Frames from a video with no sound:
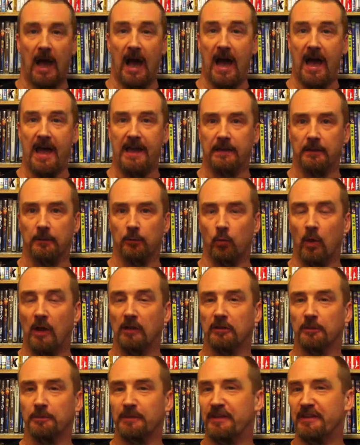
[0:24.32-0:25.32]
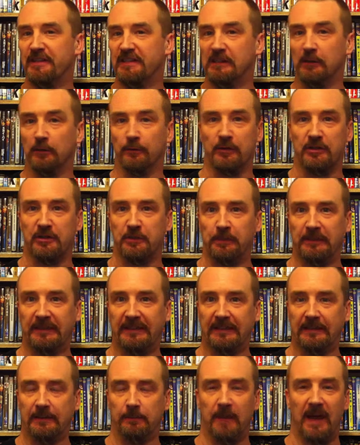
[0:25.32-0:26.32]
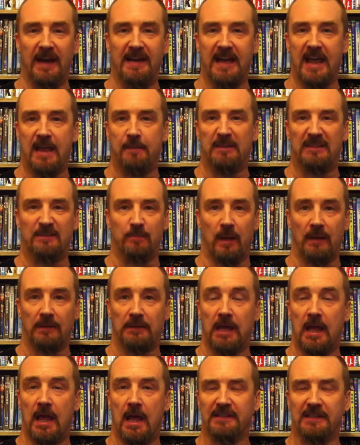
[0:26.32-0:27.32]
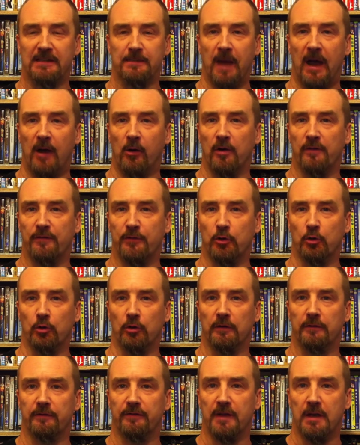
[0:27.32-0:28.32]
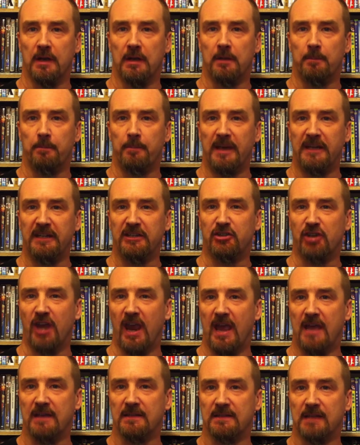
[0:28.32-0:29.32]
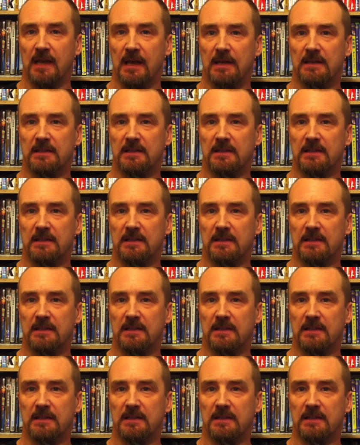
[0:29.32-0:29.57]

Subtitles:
Hi, welcome to the Silver Spleen. My name is and this is my review of Benny Chan's